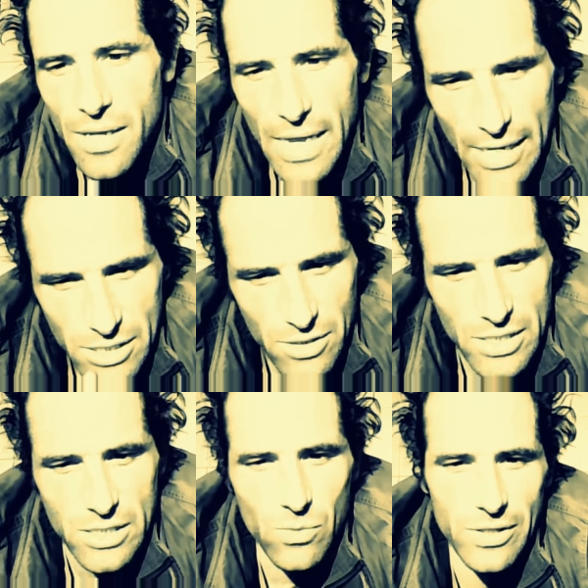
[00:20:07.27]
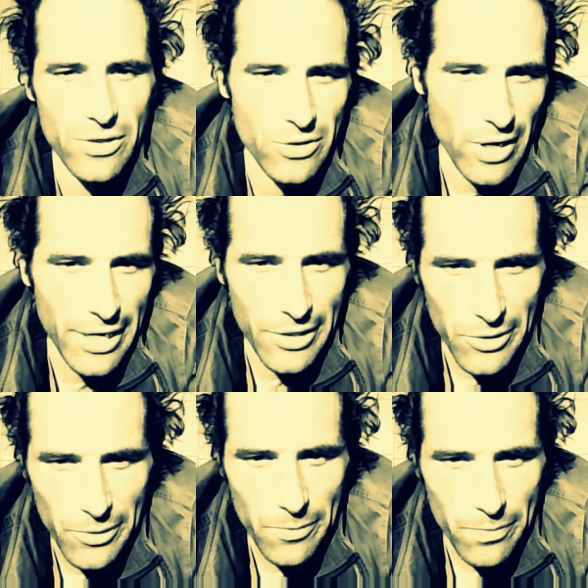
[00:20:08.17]
yeah. So this is what they're trying to
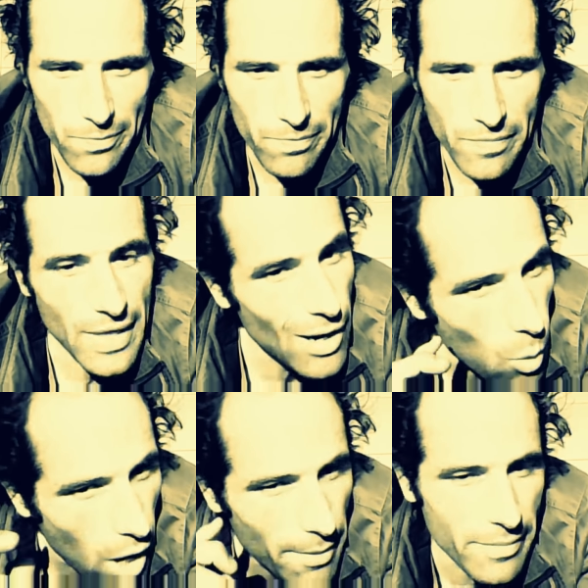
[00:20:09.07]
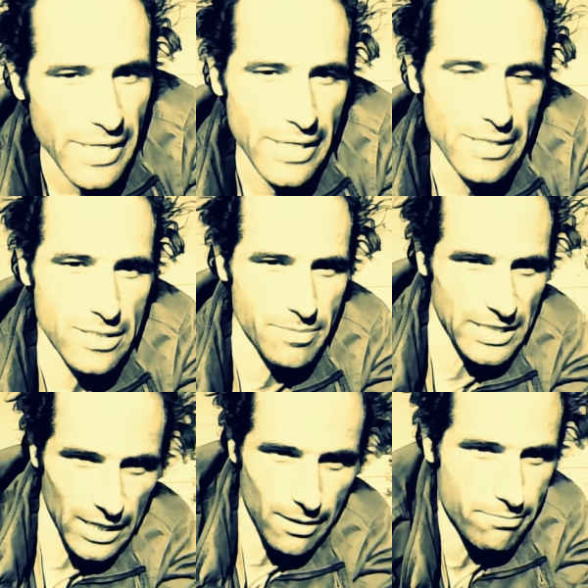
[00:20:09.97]
do. They want me to
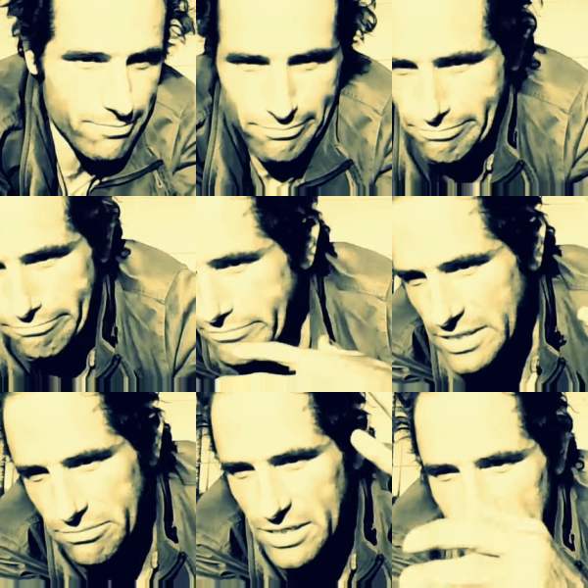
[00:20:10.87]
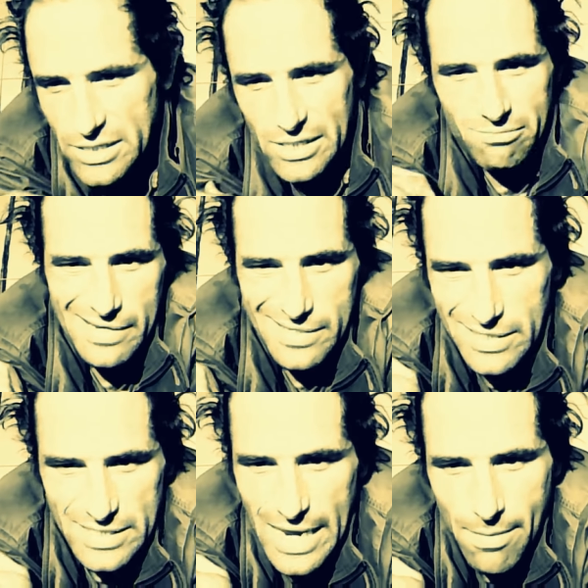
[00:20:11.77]
become just it's
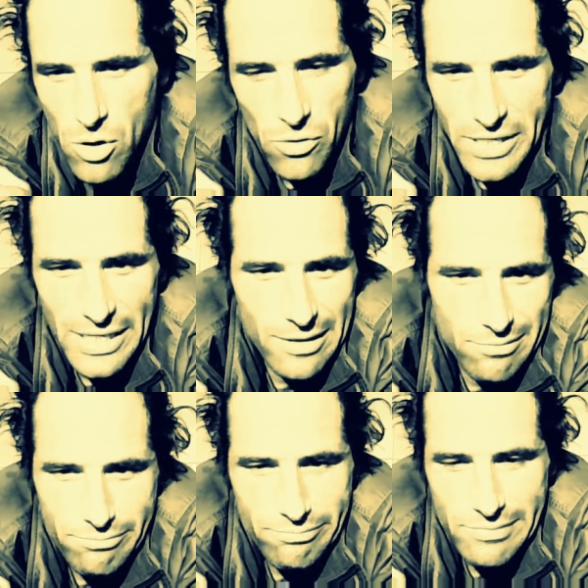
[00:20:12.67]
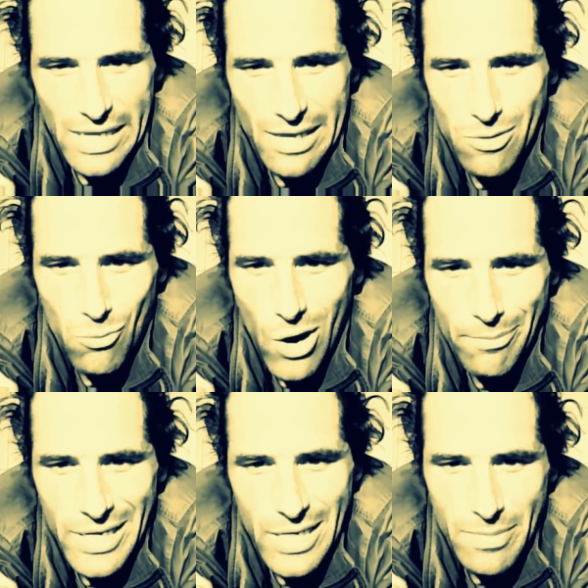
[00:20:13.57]
the same old deal. They
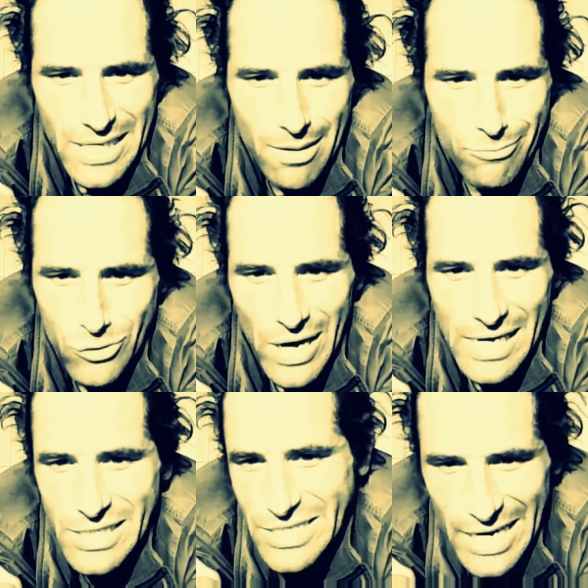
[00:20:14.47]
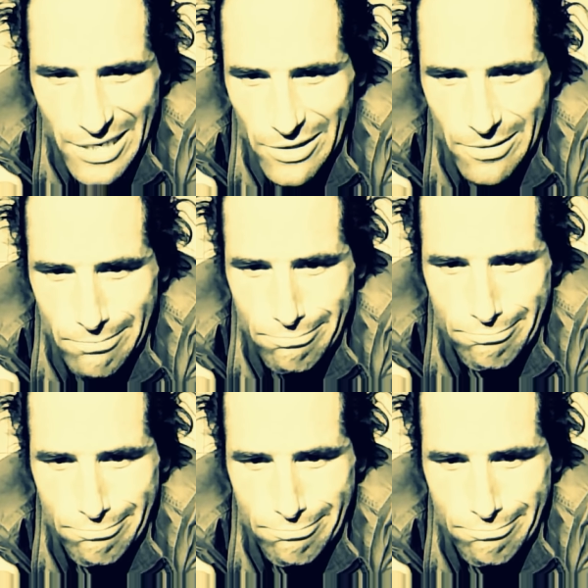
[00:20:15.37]
want me to become transgender.